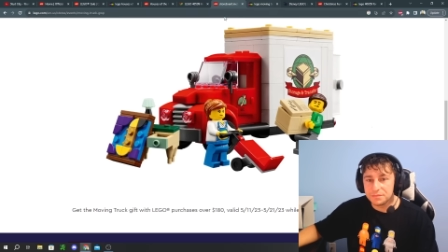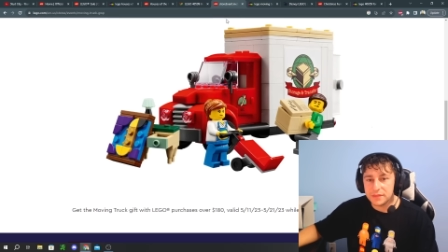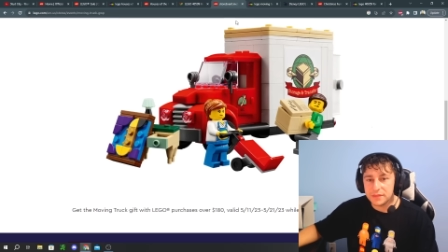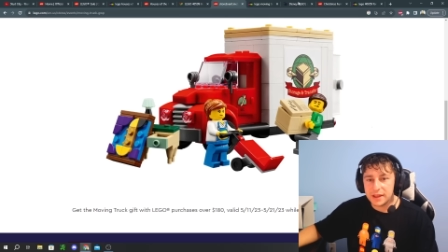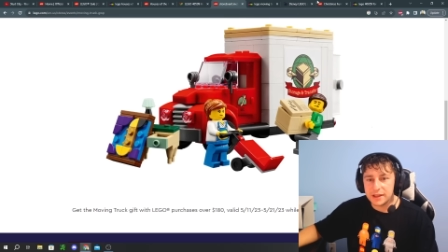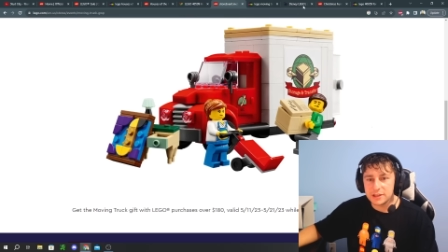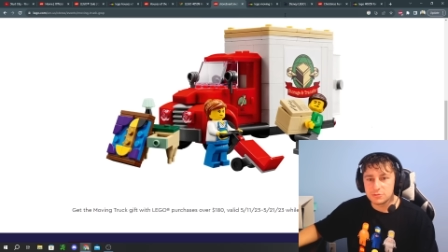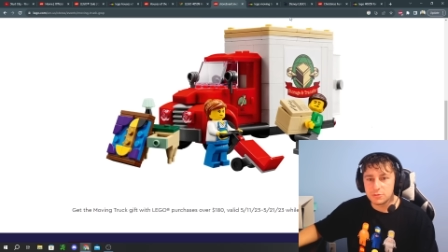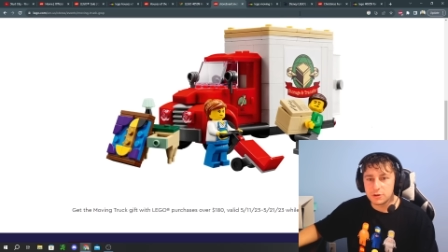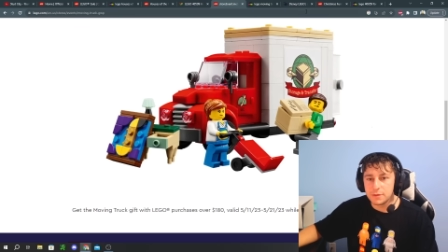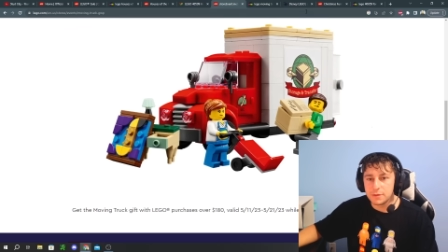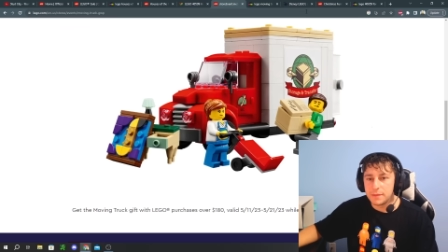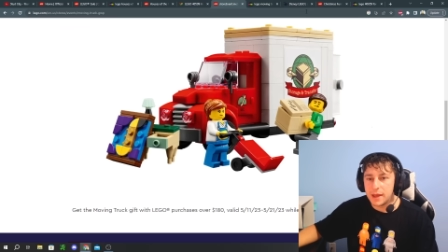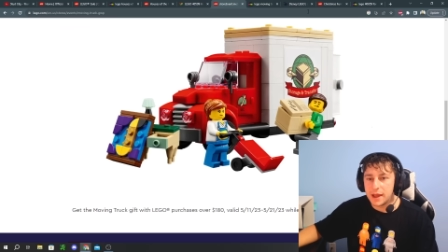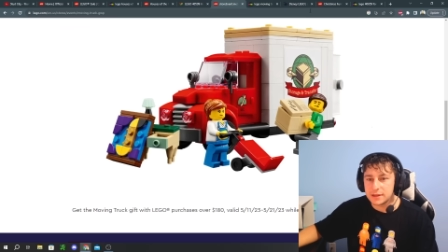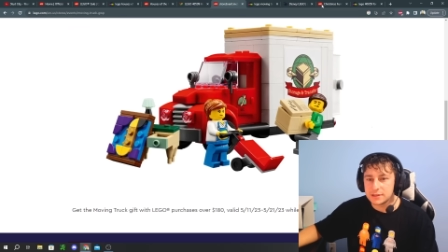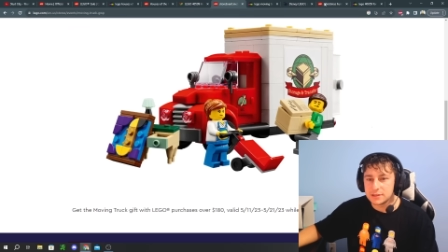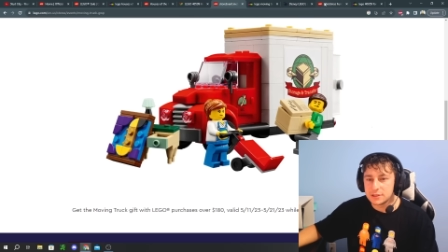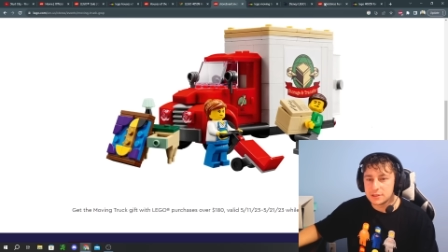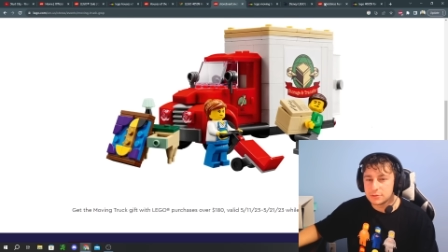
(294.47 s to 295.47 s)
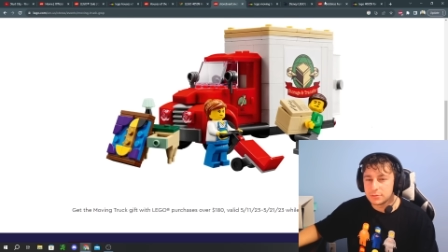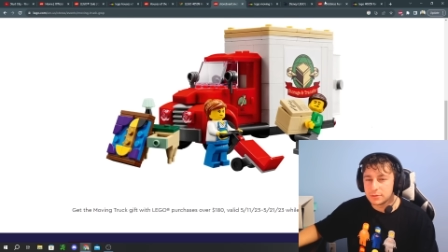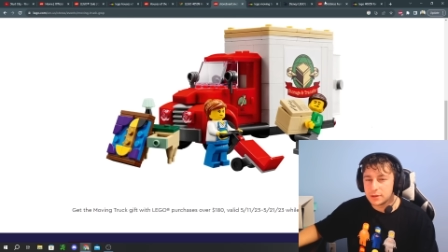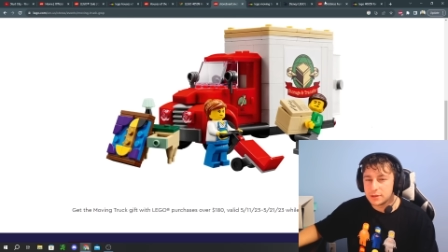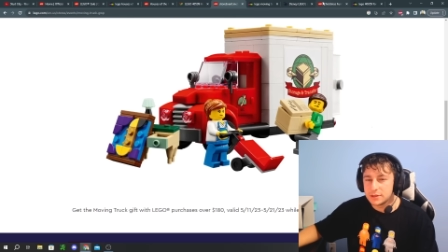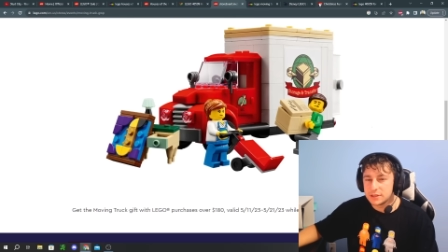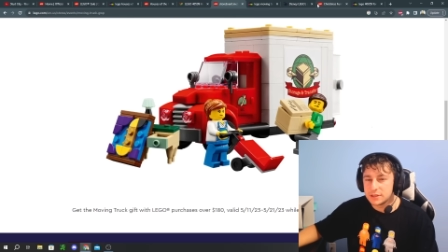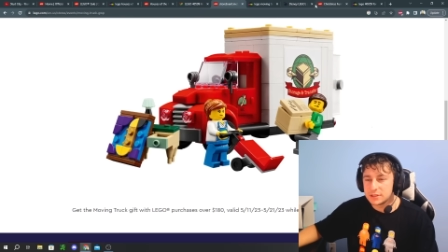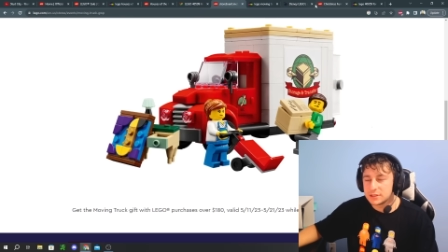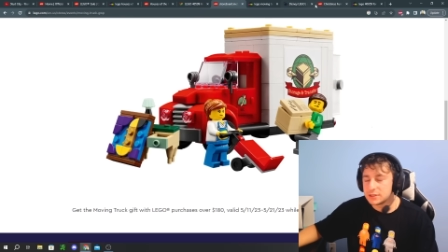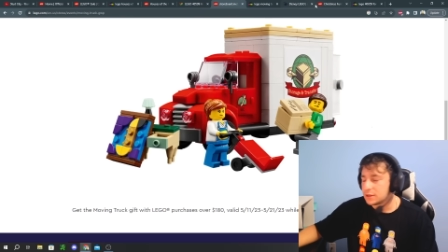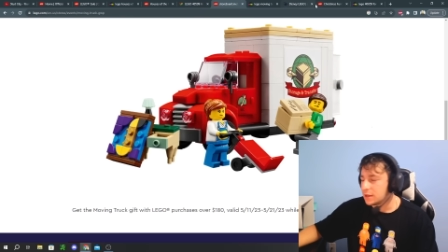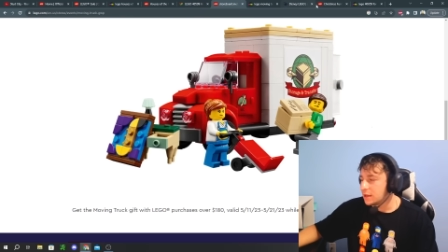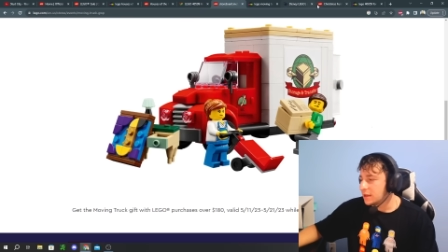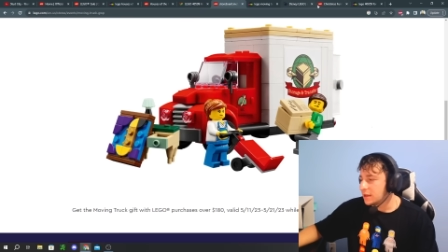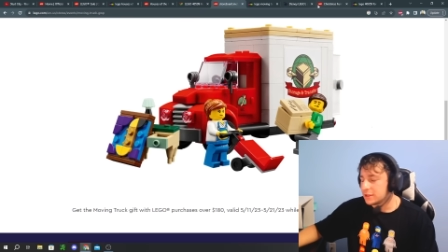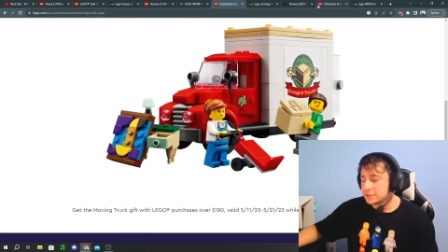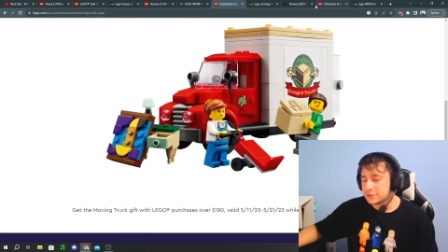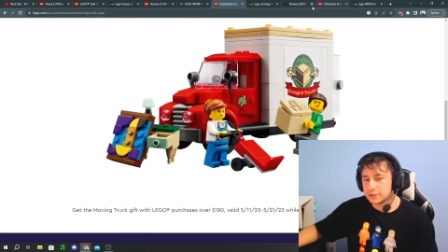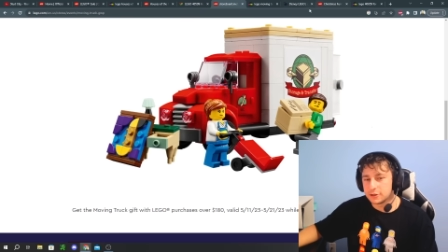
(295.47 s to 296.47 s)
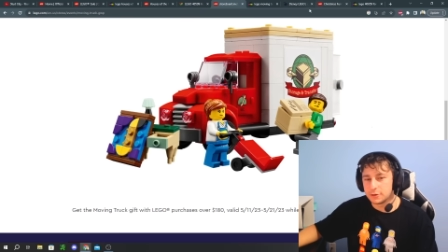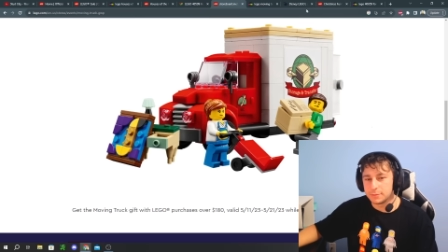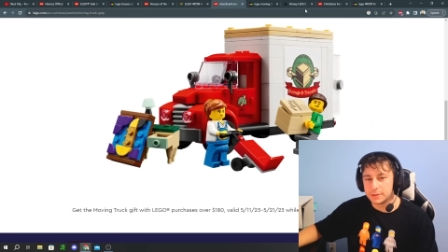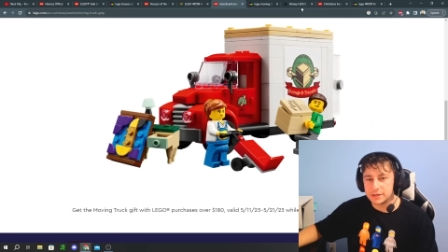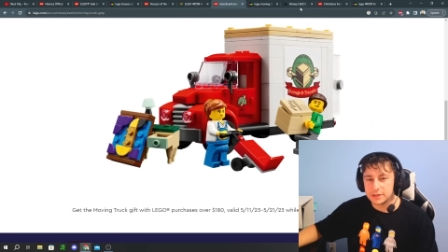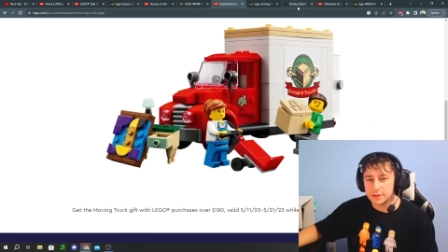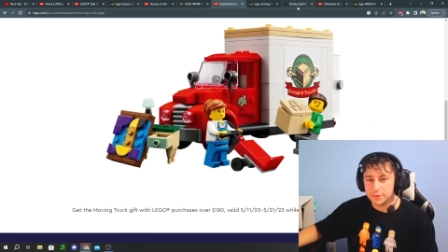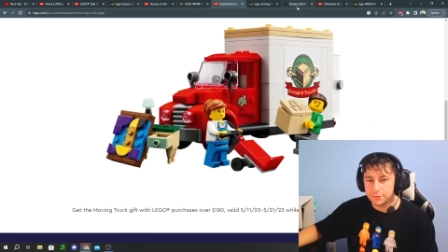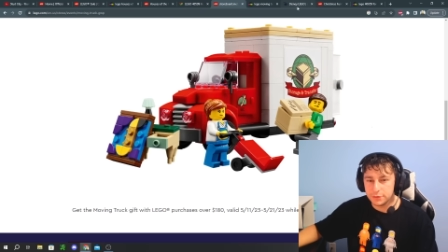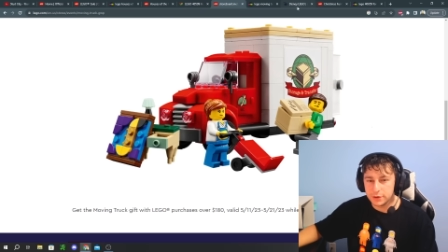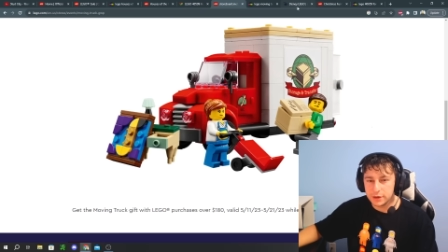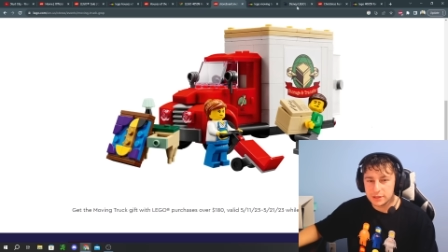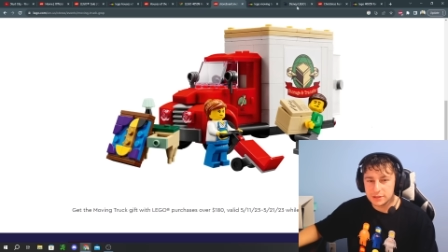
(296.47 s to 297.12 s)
I guess we'll come back to this one because it's it's a little bit different.